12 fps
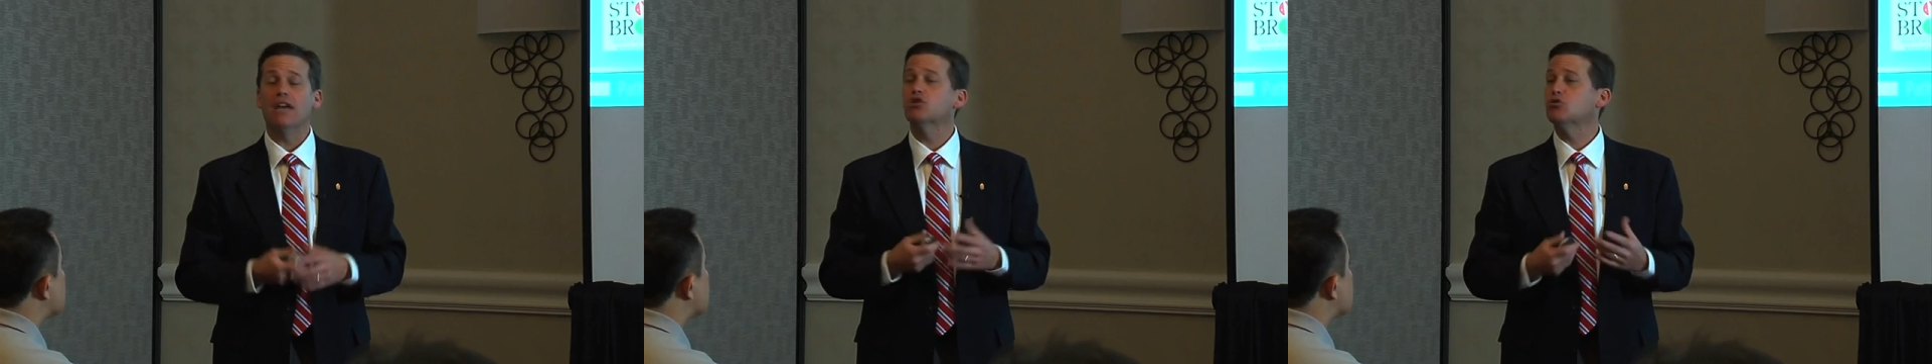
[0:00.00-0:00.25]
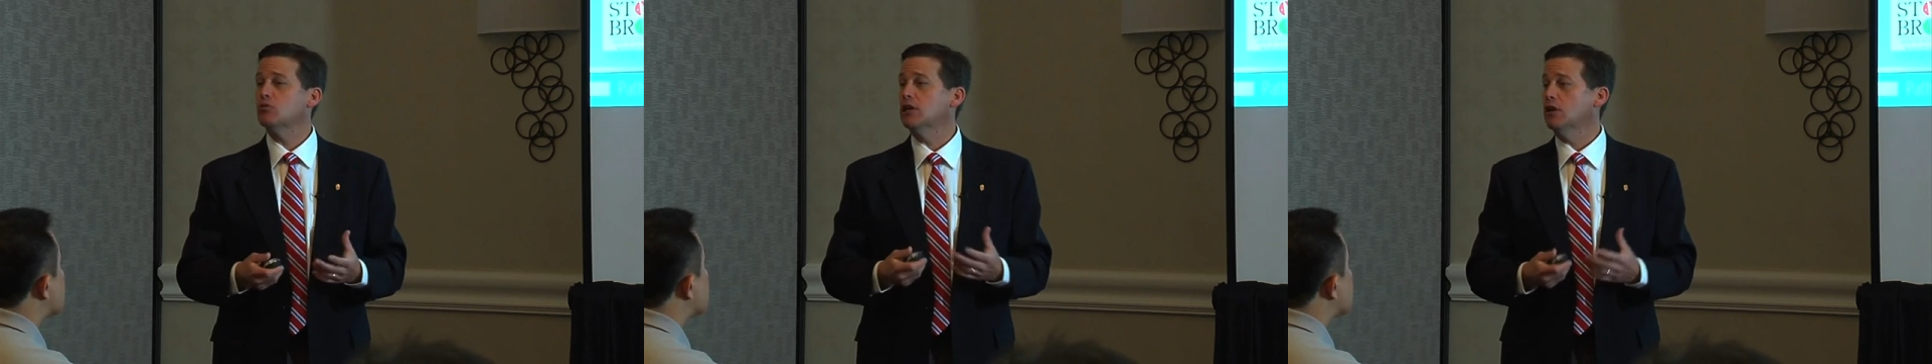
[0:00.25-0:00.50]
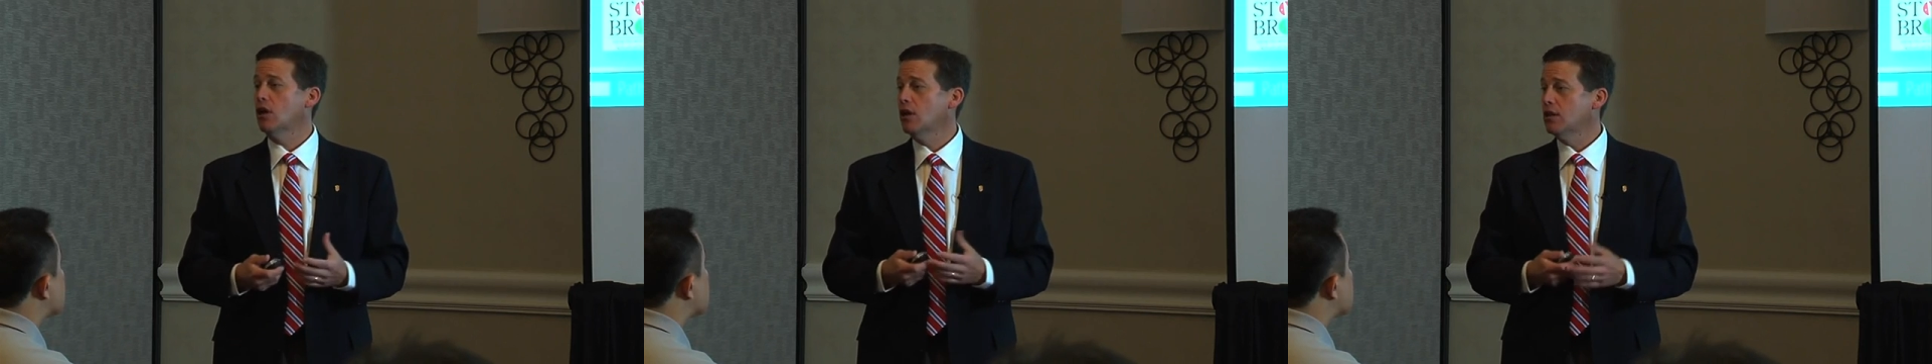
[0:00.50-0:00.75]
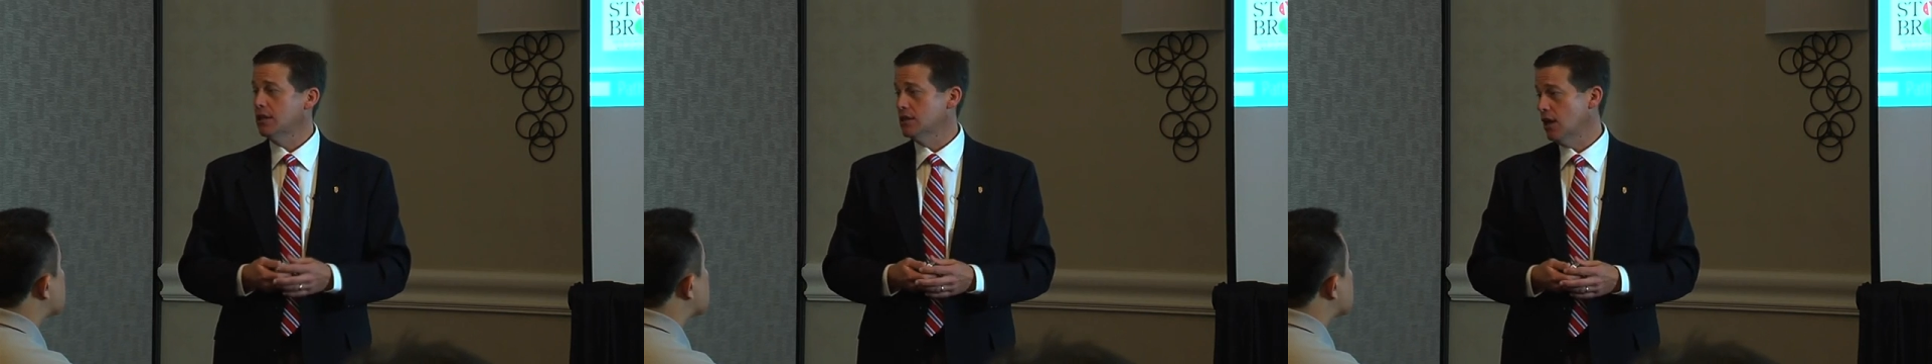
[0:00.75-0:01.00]
and treat
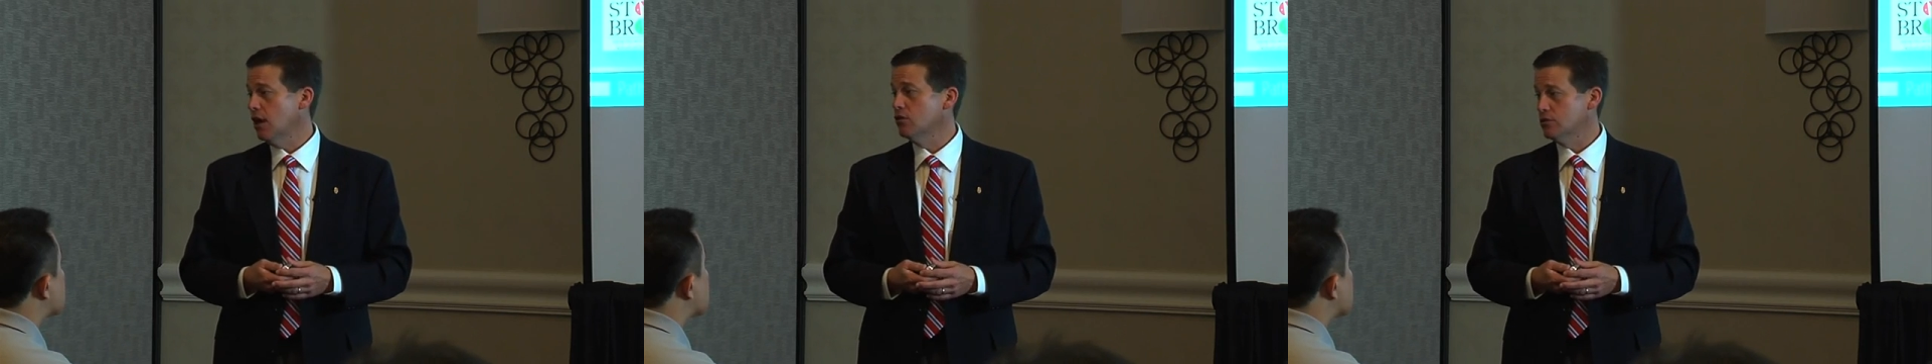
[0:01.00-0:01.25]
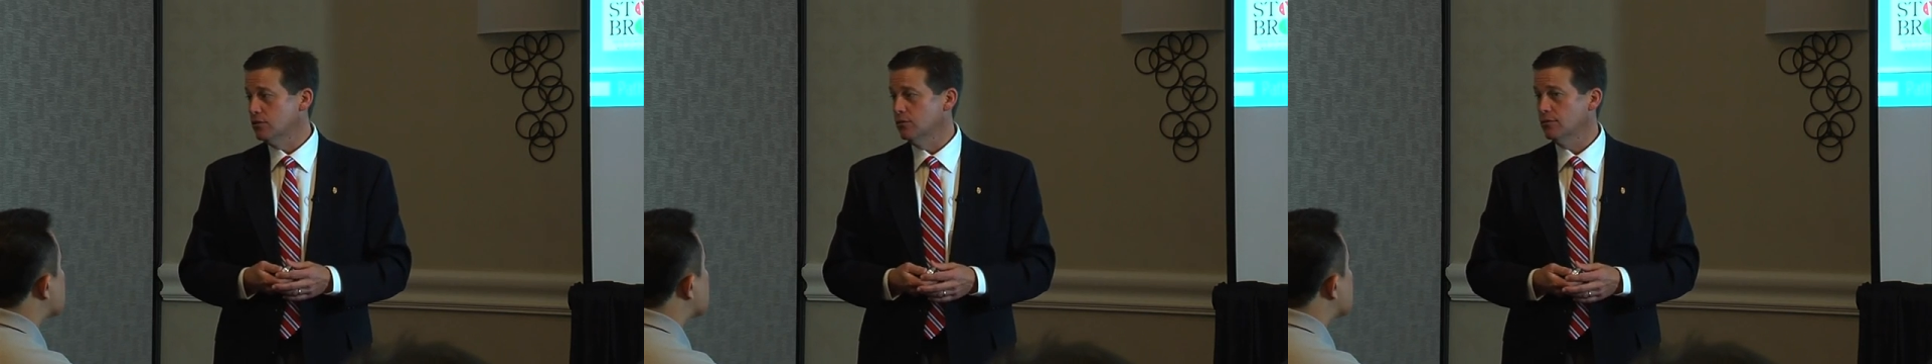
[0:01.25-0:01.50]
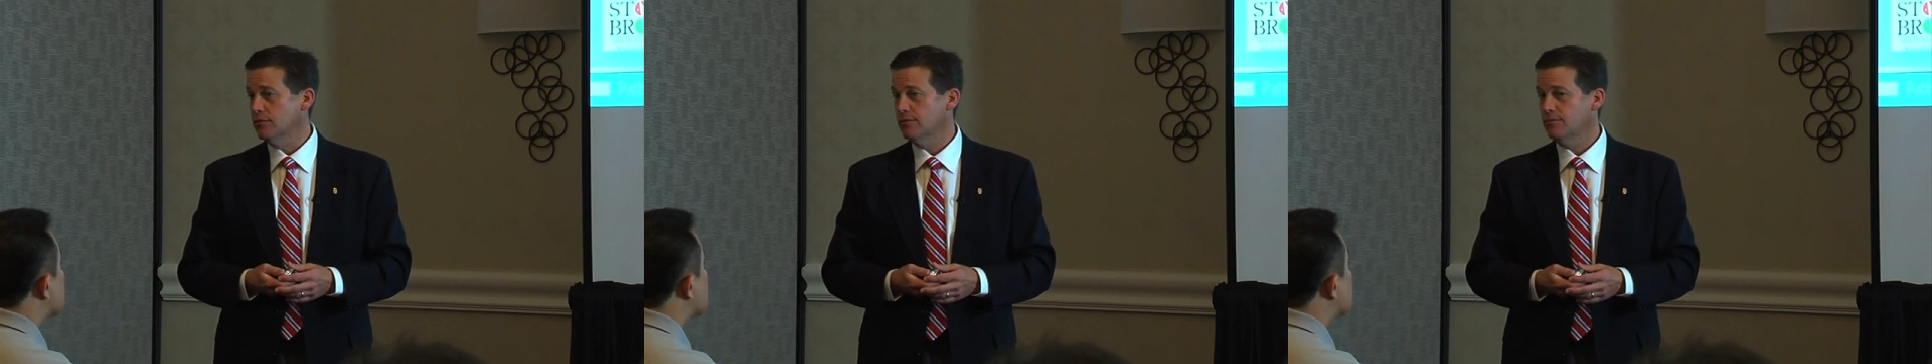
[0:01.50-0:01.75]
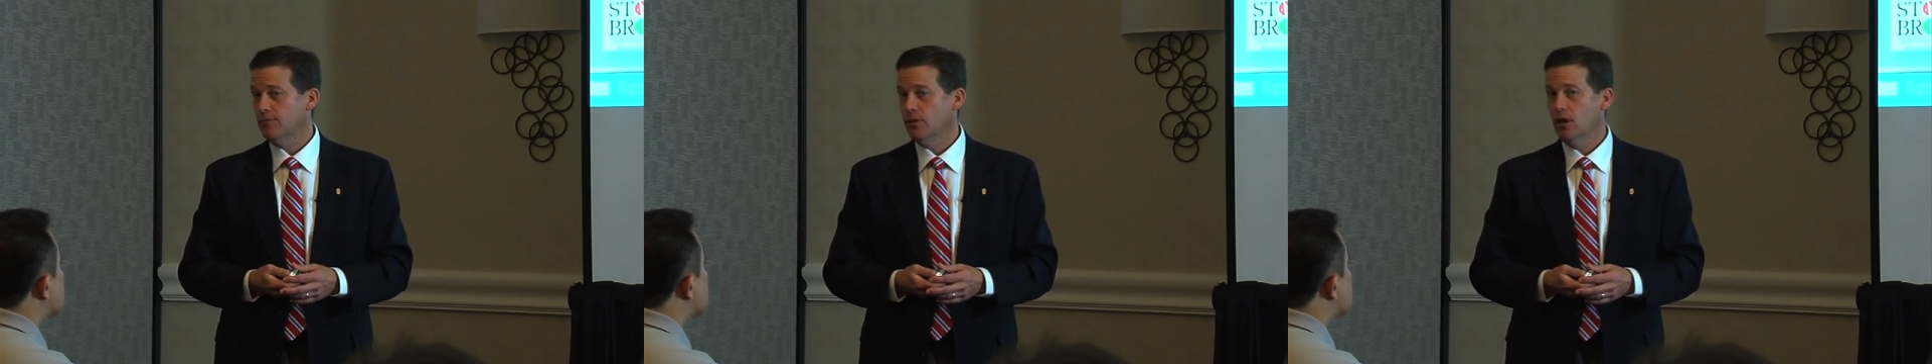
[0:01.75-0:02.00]
the entire tooth?
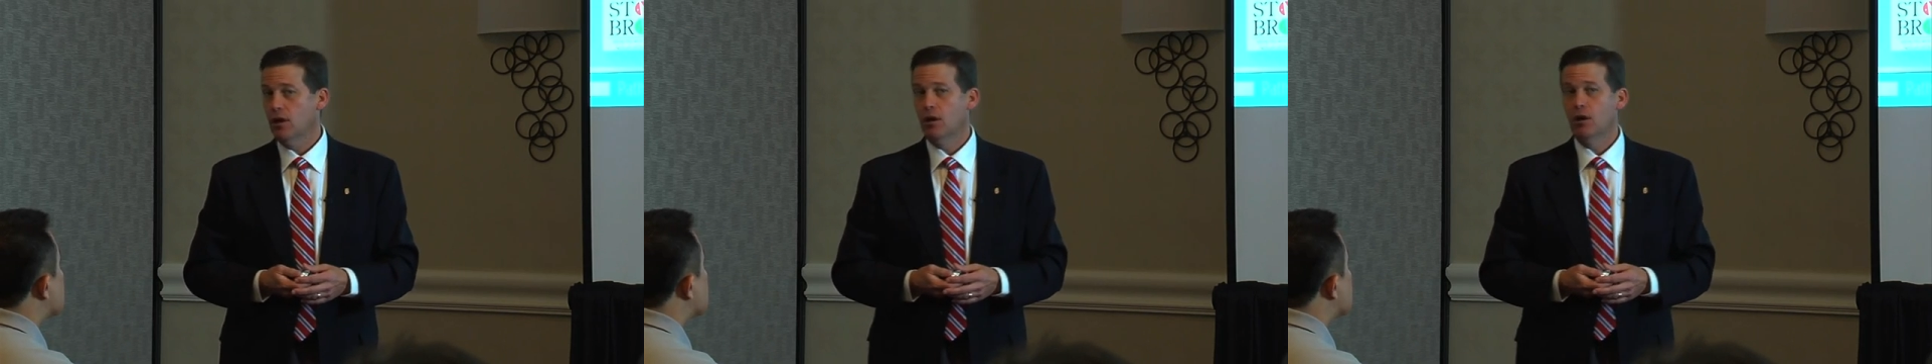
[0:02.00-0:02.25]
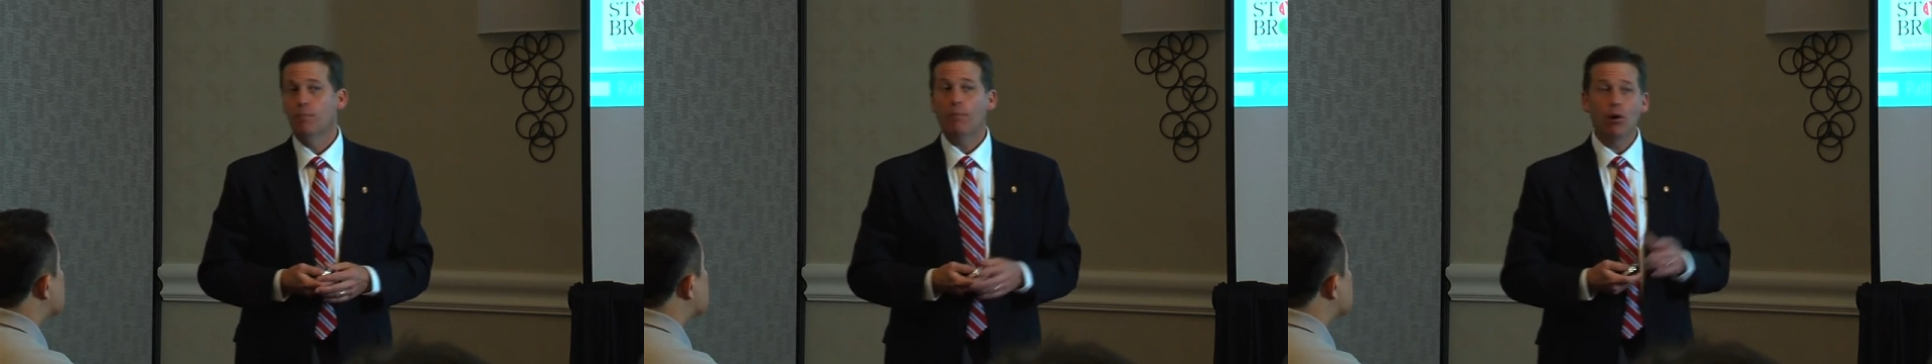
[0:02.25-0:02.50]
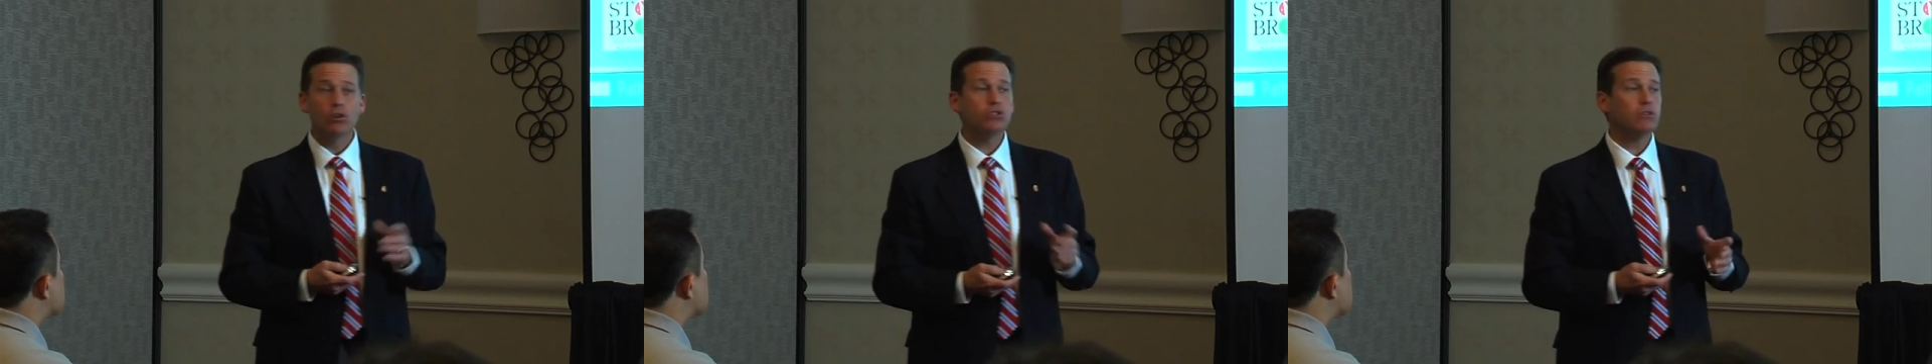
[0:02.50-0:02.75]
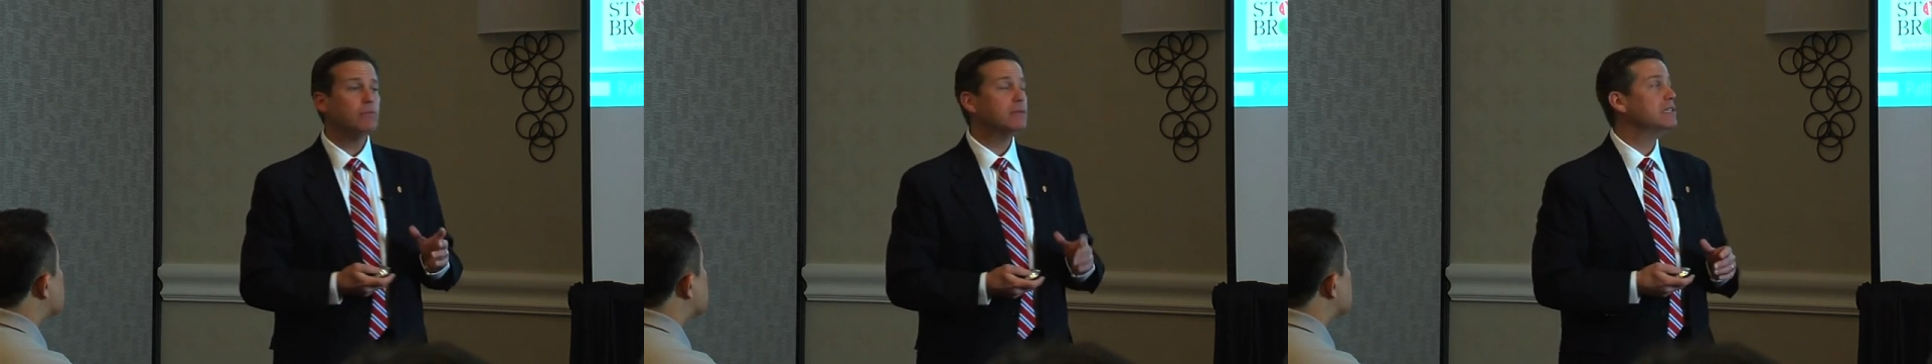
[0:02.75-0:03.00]

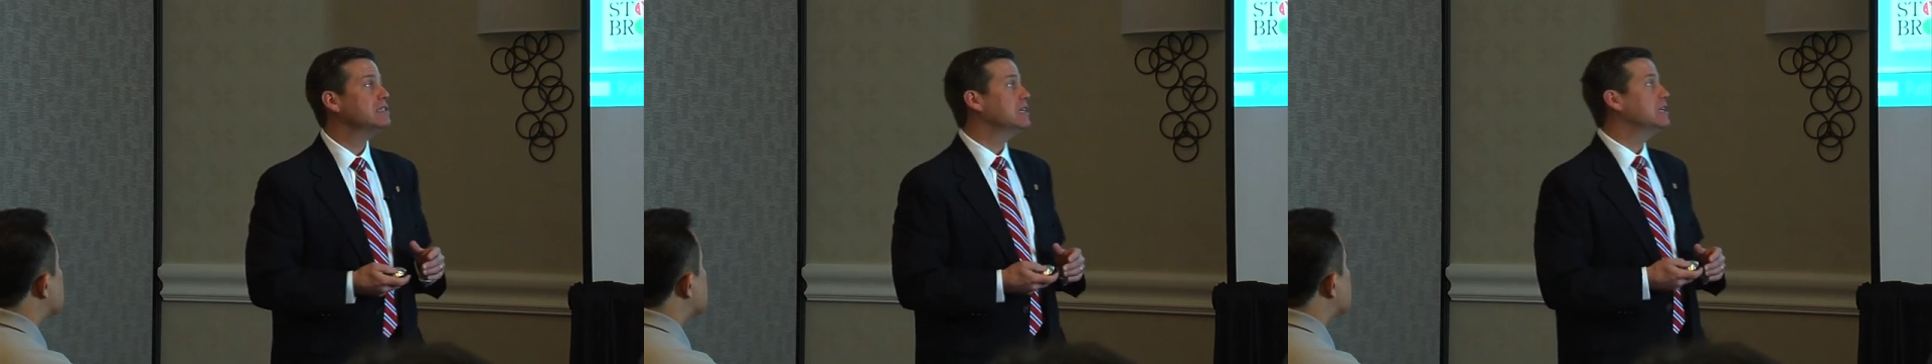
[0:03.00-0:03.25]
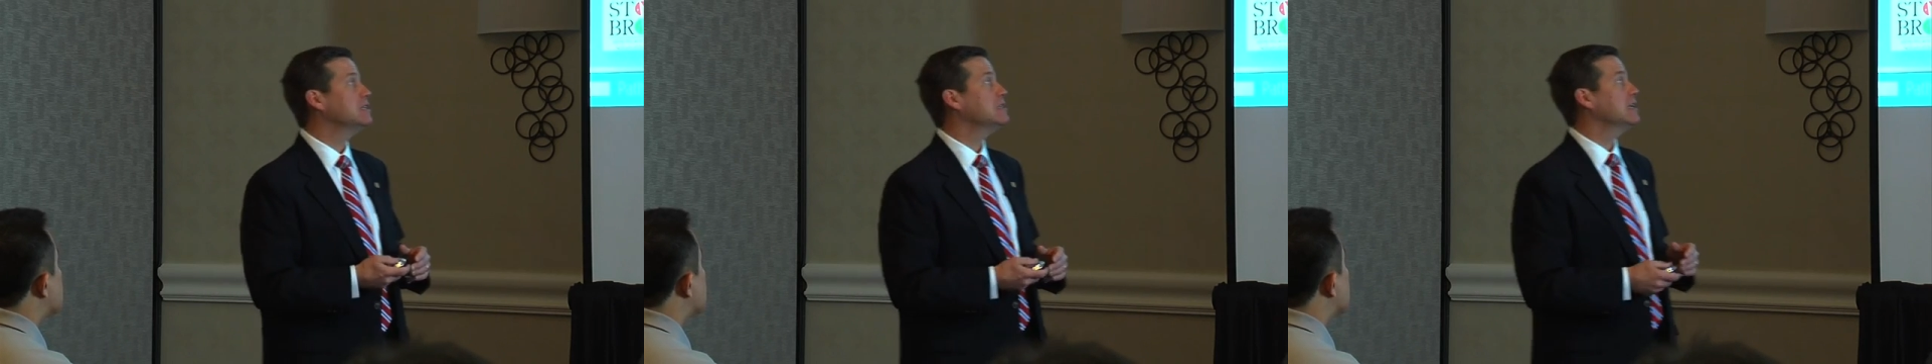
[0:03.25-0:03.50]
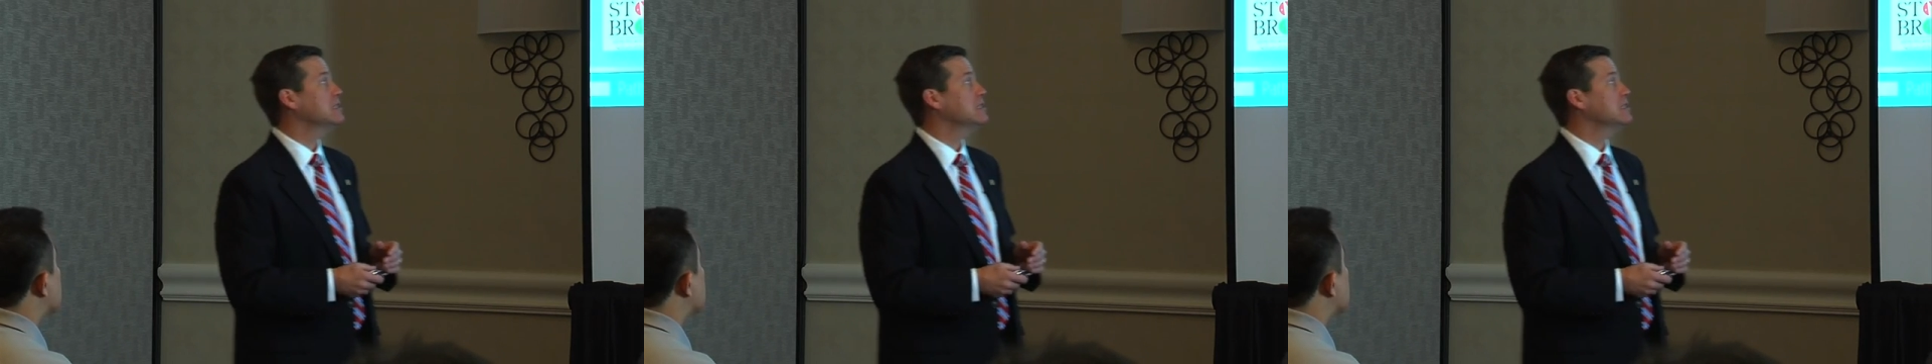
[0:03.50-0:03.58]
Post-treatment disease